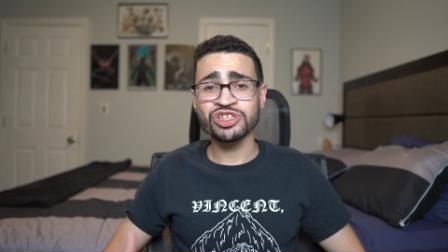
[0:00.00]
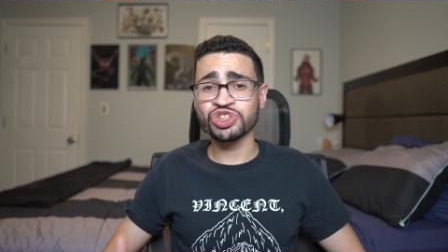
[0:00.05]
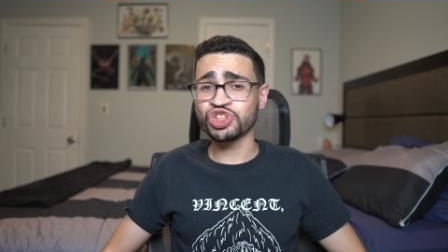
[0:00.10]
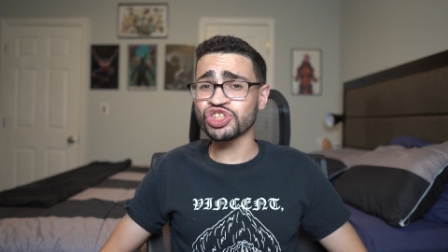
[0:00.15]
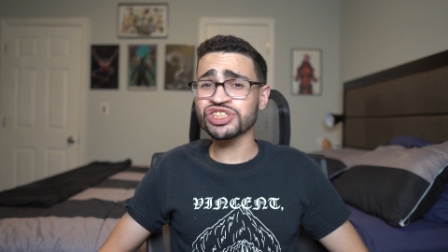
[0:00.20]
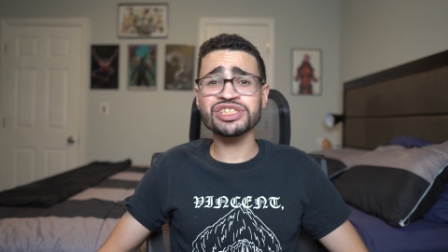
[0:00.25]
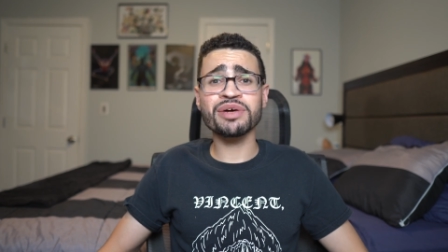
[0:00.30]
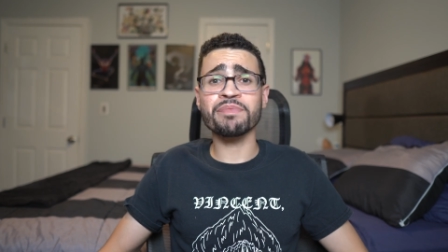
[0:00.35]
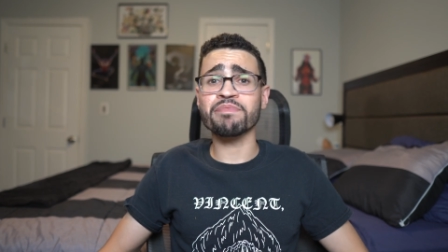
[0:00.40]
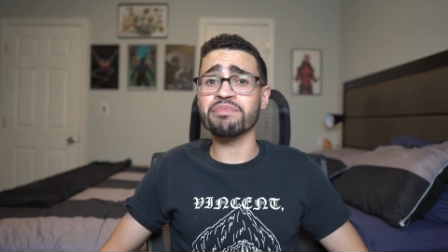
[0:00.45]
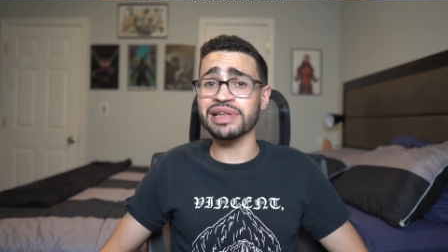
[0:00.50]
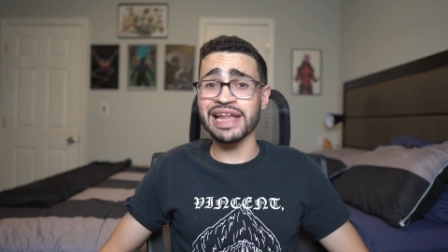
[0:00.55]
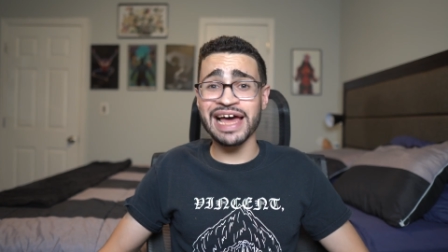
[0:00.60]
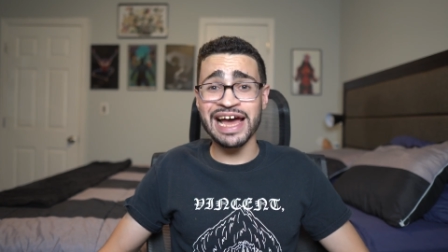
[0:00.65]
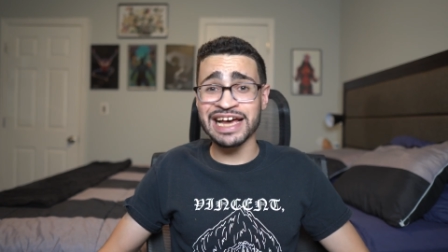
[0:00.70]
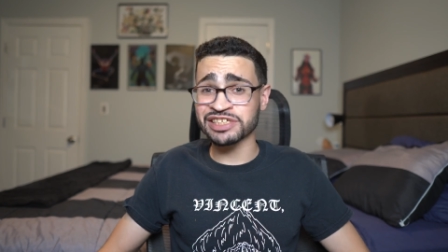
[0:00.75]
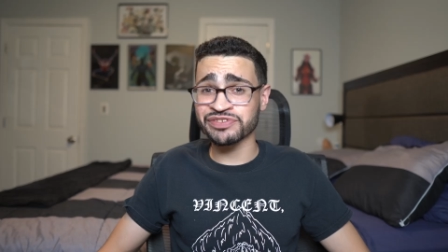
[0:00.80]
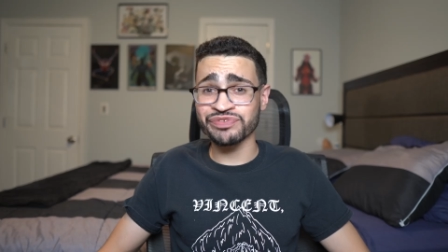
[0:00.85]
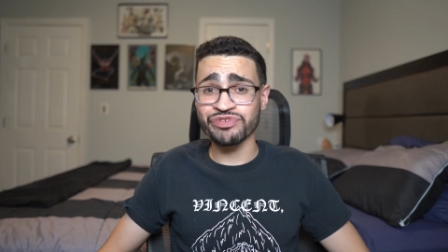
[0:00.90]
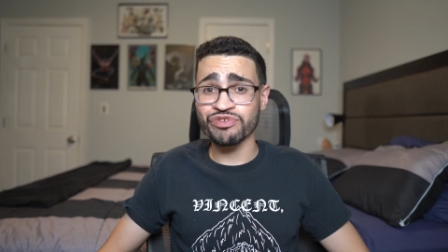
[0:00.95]
just a
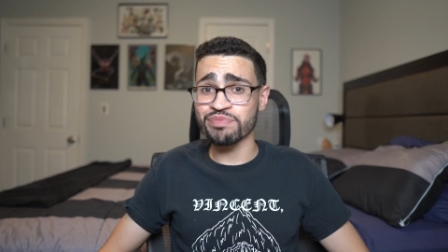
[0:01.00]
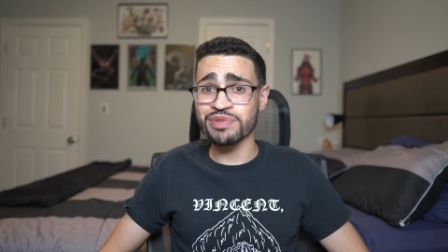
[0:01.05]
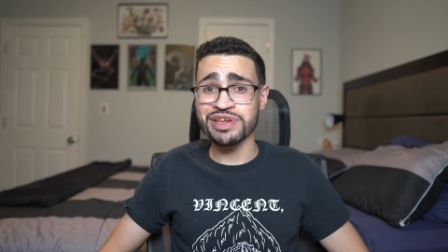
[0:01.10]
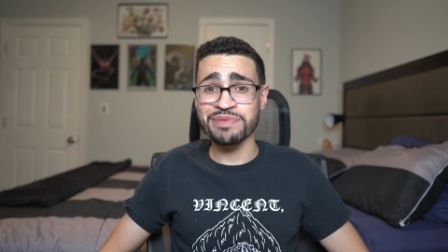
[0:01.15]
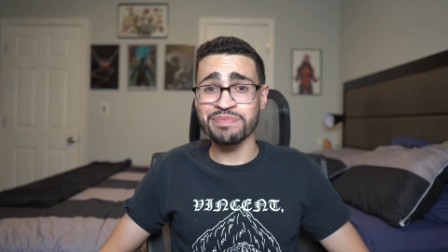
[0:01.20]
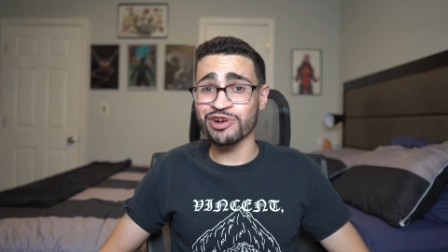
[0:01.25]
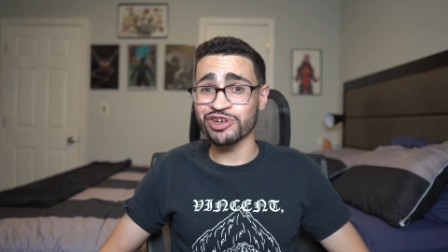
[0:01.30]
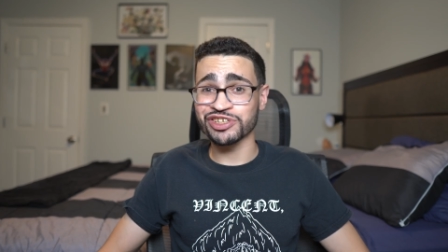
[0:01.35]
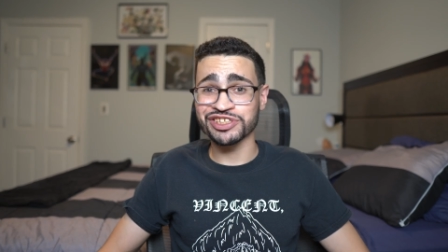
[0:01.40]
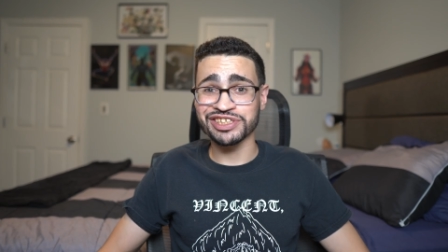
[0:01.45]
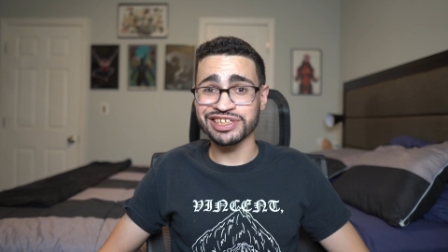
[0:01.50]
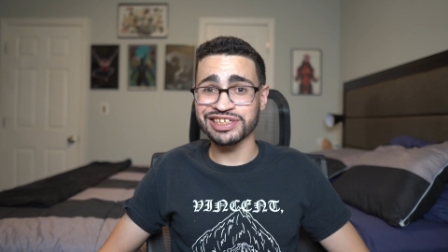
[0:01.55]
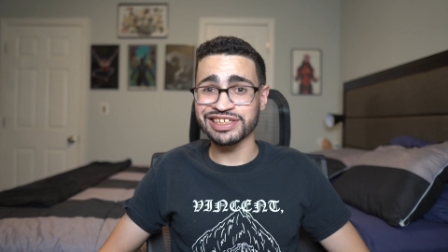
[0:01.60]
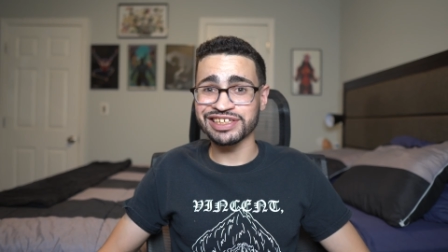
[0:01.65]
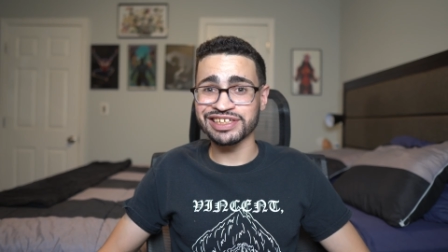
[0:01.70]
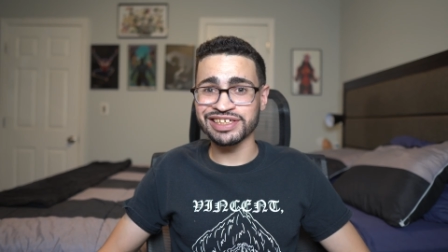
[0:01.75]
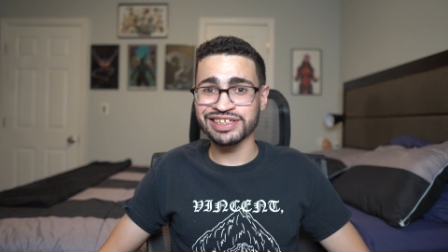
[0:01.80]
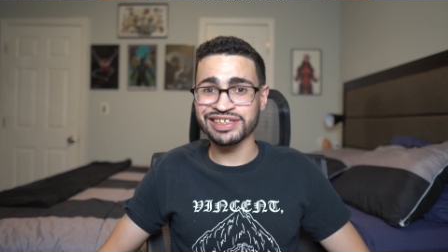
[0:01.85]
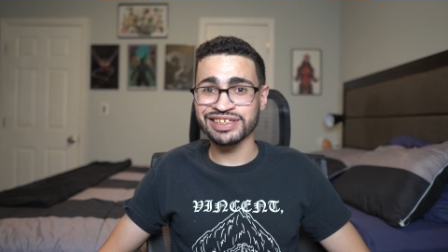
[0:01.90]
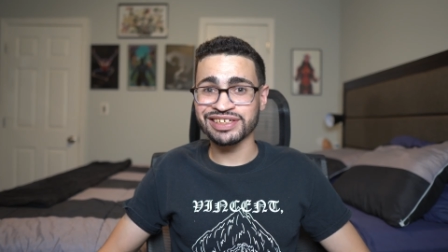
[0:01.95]
blast for me
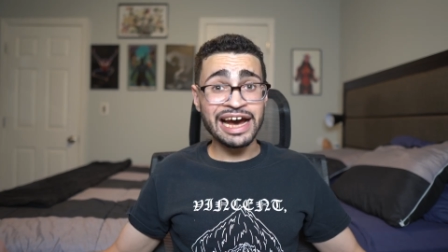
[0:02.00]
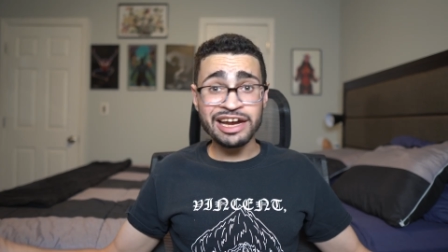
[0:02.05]
personally.